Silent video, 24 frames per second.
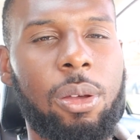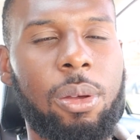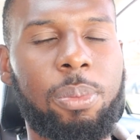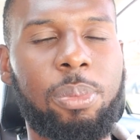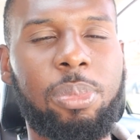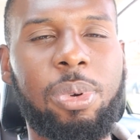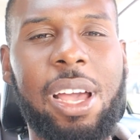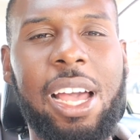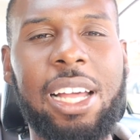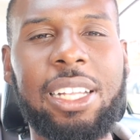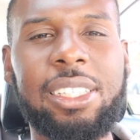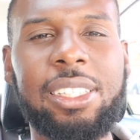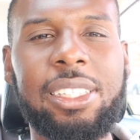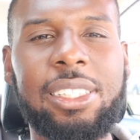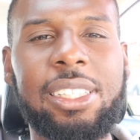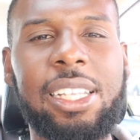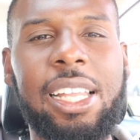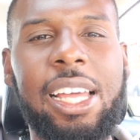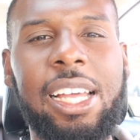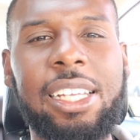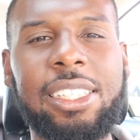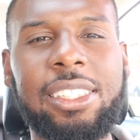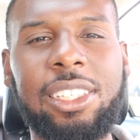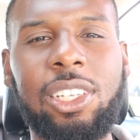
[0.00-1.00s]
practice
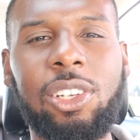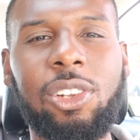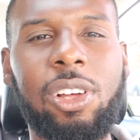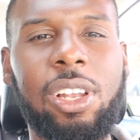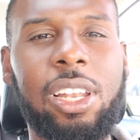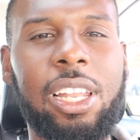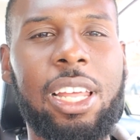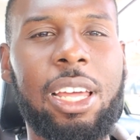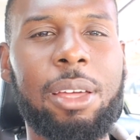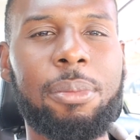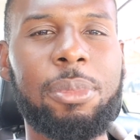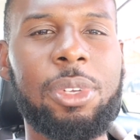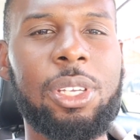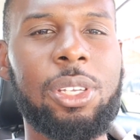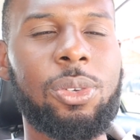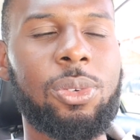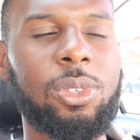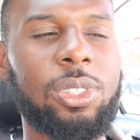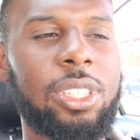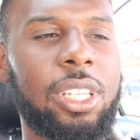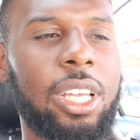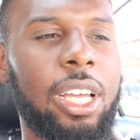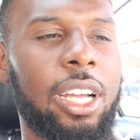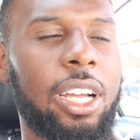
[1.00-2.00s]
lesson or let me
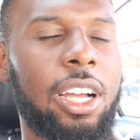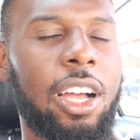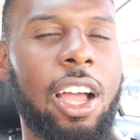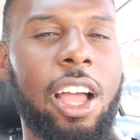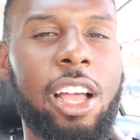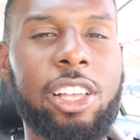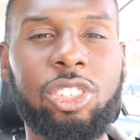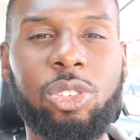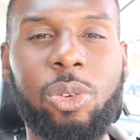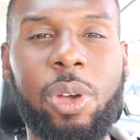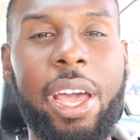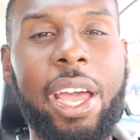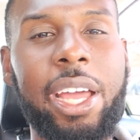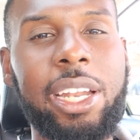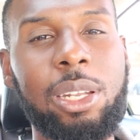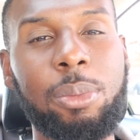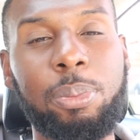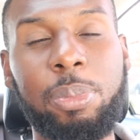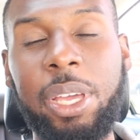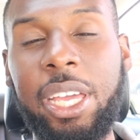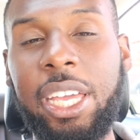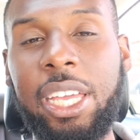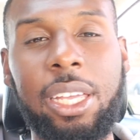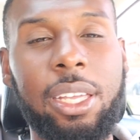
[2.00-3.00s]
use their car, so I had to
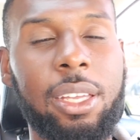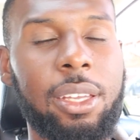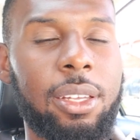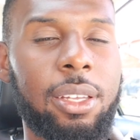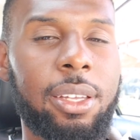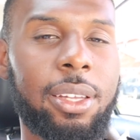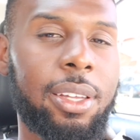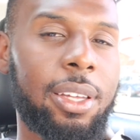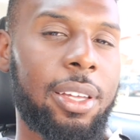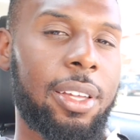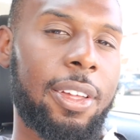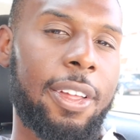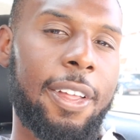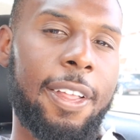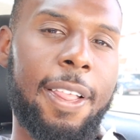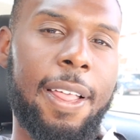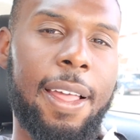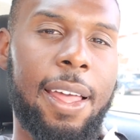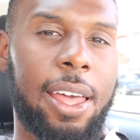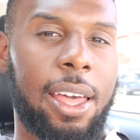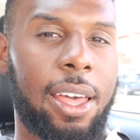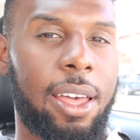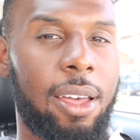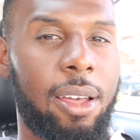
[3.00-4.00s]
pay,
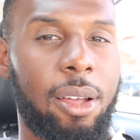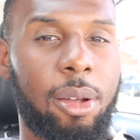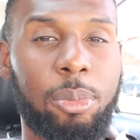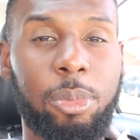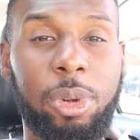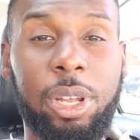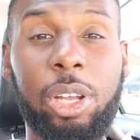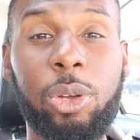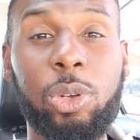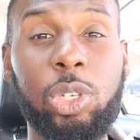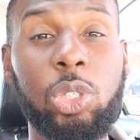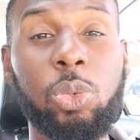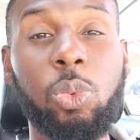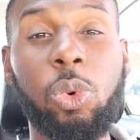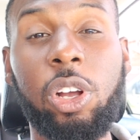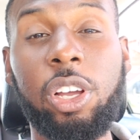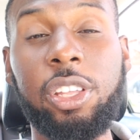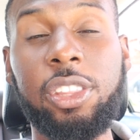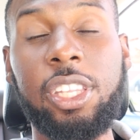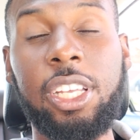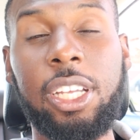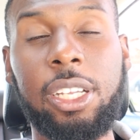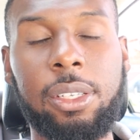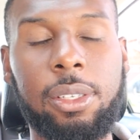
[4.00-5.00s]
but it was
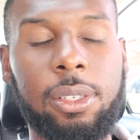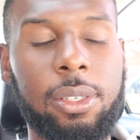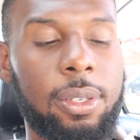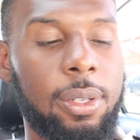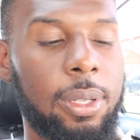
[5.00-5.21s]
worth it.